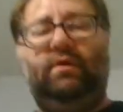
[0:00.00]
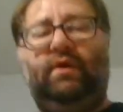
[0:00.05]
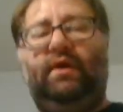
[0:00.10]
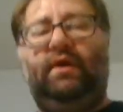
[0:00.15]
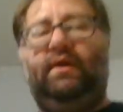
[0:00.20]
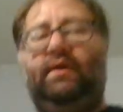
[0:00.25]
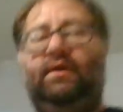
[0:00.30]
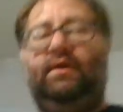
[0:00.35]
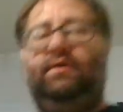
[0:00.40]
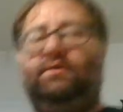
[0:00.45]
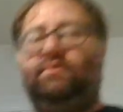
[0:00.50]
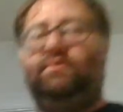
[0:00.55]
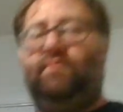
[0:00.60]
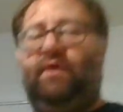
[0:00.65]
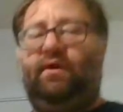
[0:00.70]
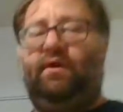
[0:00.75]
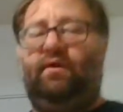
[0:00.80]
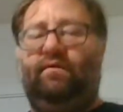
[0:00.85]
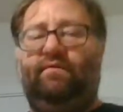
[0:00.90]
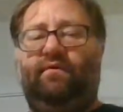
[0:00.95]
and it doesn't
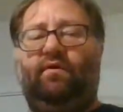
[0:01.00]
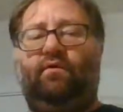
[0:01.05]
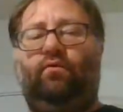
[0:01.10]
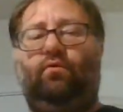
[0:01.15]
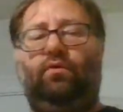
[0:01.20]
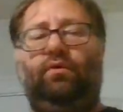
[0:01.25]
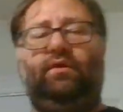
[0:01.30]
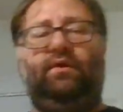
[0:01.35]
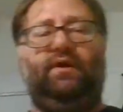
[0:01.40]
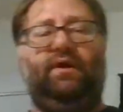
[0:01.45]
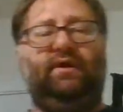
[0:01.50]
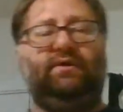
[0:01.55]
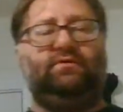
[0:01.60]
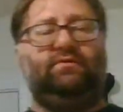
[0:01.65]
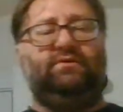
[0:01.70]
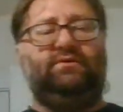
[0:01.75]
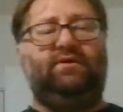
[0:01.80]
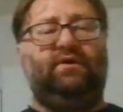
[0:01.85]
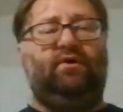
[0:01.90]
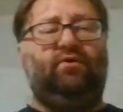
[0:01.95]
matter if they're orthodox
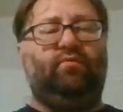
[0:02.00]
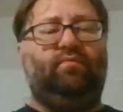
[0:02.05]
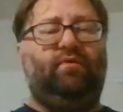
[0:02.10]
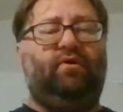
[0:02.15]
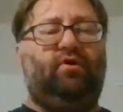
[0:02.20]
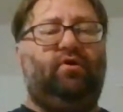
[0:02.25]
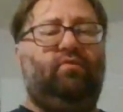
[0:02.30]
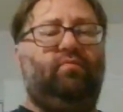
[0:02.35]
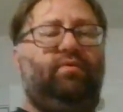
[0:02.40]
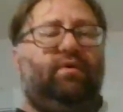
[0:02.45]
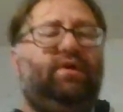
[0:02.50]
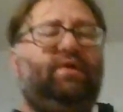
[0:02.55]
or southpaw,